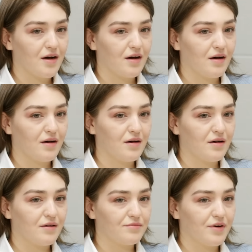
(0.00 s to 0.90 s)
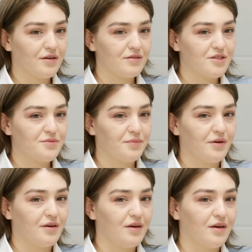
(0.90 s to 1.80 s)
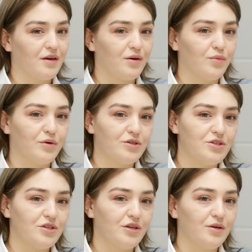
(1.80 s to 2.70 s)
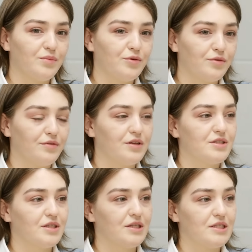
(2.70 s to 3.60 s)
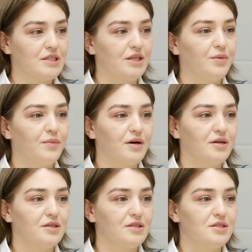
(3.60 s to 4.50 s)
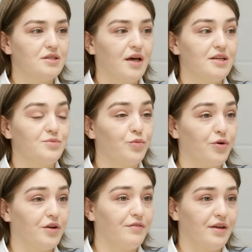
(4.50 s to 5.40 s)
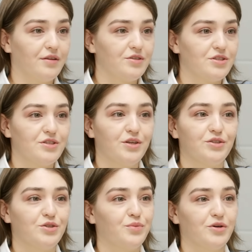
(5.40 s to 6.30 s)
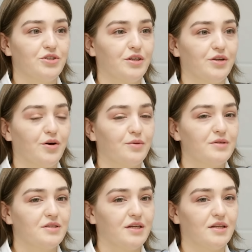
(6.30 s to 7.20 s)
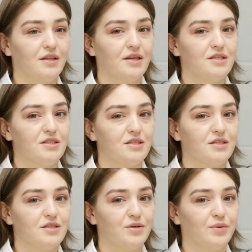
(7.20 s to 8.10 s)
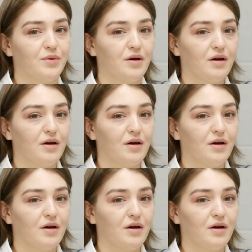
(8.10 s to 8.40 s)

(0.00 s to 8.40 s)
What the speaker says: Frankly speaking, watching movies at a cinema has more advantages than just watching at home, unless it's so